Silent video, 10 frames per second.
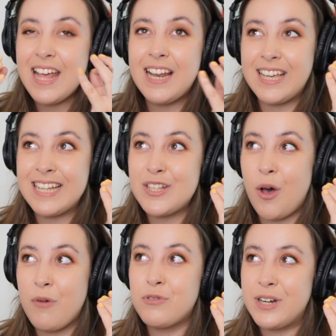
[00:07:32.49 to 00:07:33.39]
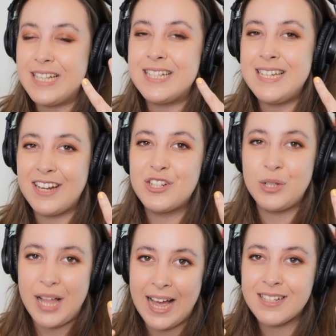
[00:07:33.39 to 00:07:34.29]
Like, it's offering his
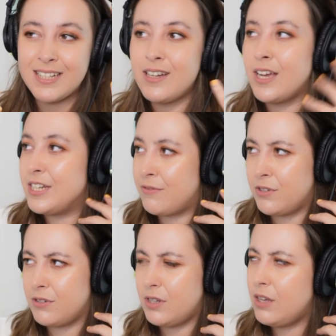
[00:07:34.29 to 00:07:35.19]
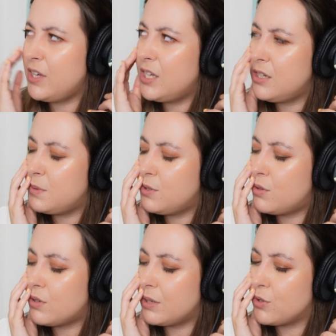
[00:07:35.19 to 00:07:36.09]
natural accent. Have I heard him
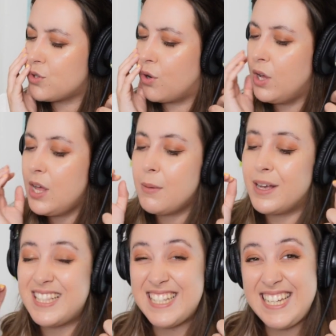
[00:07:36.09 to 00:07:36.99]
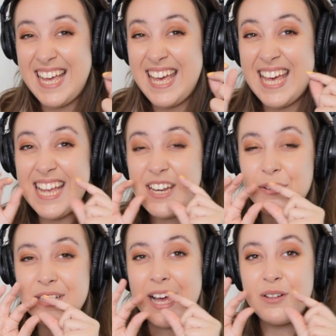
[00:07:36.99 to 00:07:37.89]
talk? I'm not sure. But stand,
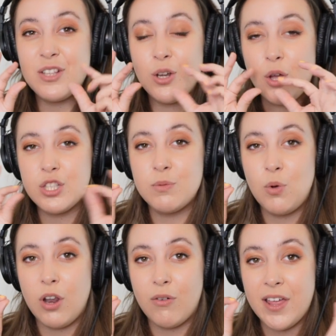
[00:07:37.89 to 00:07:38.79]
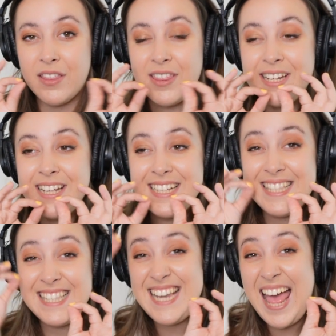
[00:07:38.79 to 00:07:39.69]
notice how it's a lot smaller rather than
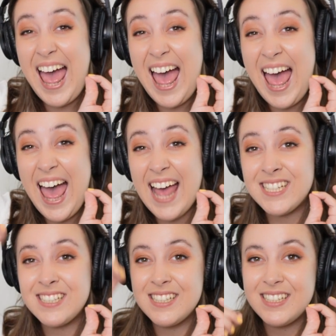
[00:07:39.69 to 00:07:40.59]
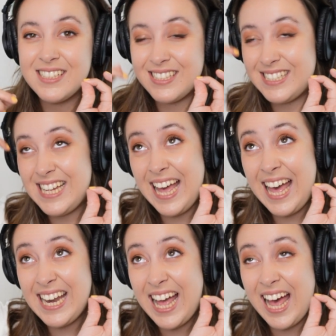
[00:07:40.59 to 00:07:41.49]
stand
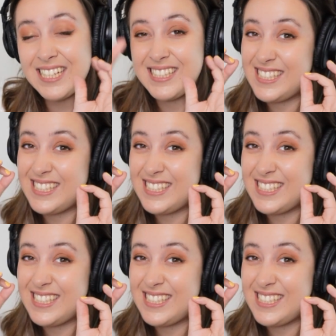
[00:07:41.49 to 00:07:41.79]
on.